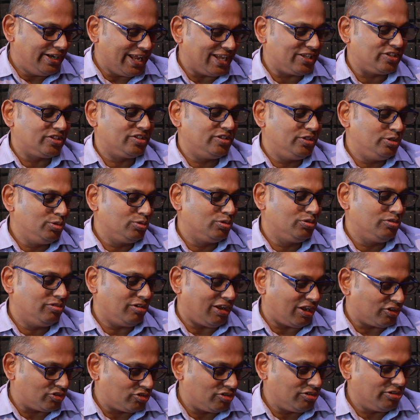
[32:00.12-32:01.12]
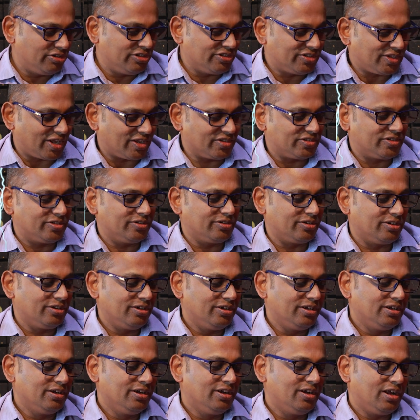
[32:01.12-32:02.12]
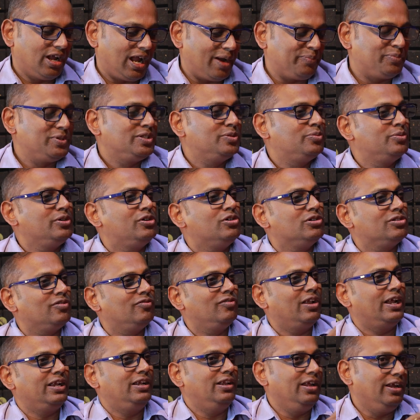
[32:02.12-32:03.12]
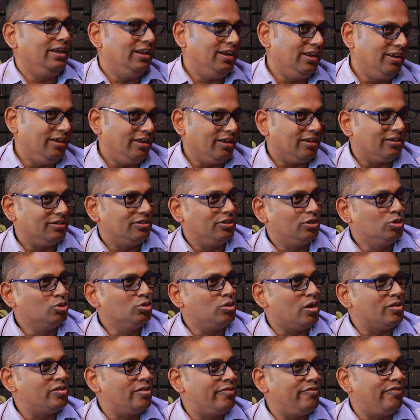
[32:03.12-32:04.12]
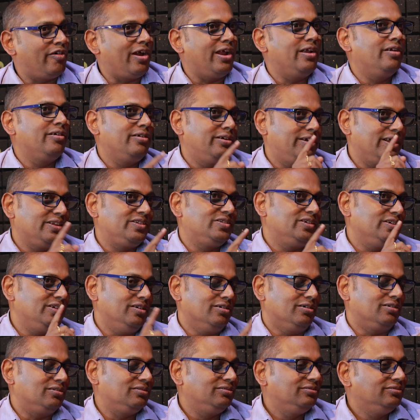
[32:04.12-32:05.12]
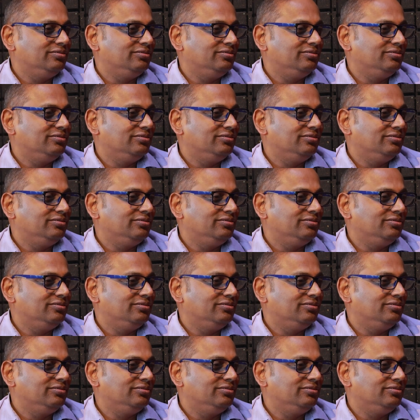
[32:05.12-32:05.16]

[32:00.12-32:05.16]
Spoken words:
deaths due to natural disaster happens because of lightning in India. 2,500 deaths a year.